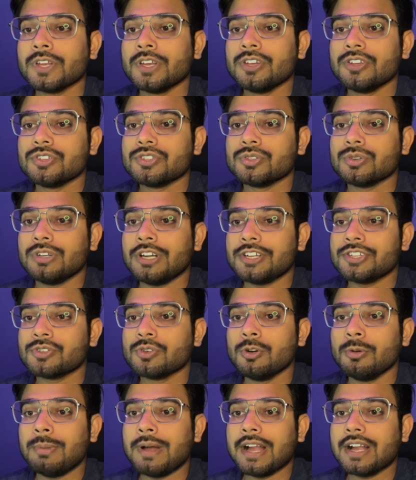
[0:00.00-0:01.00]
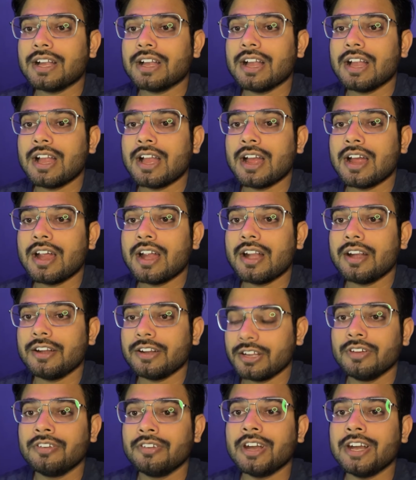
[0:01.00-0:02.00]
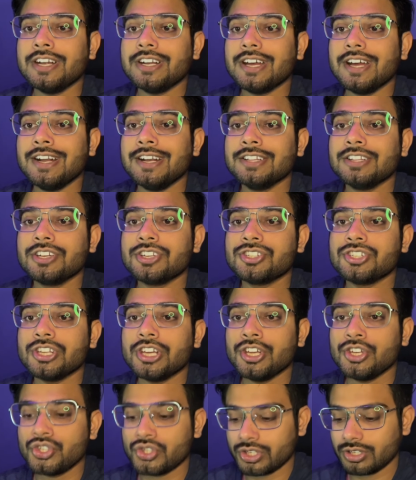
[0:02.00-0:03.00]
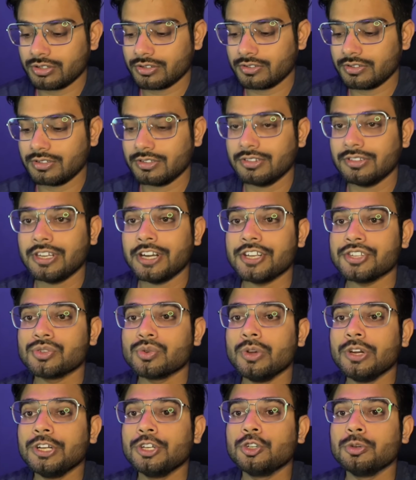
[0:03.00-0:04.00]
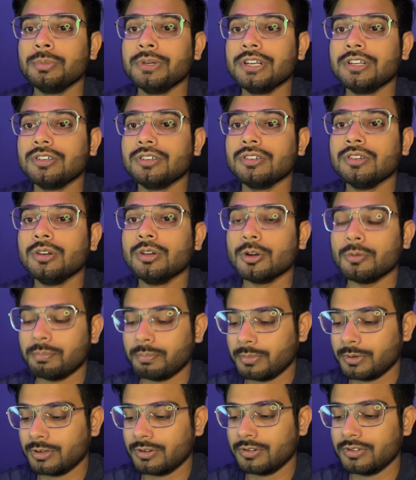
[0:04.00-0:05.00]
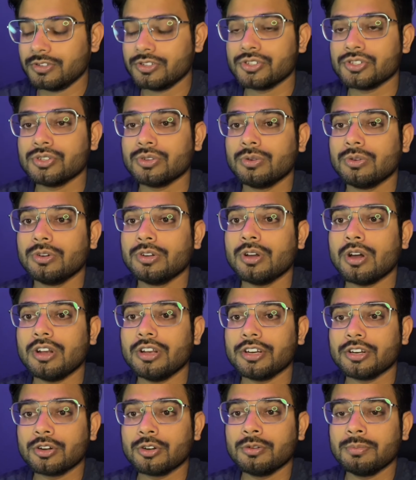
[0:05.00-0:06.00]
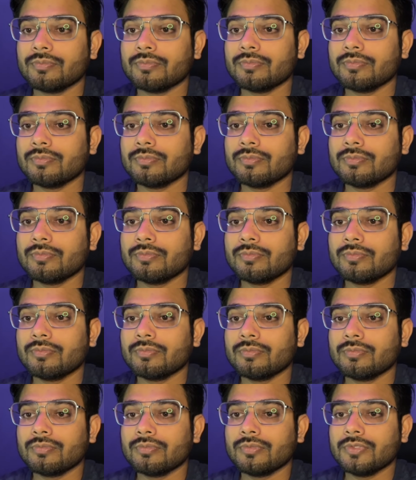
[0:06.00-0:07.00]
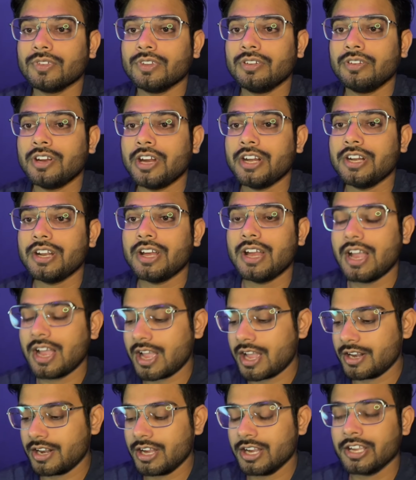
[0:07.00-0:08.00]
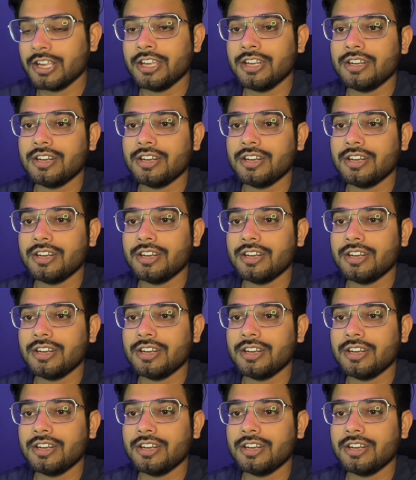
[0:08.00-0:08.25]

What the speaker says: So let's go back and write another stage that is going to be group. So $group, right? And again,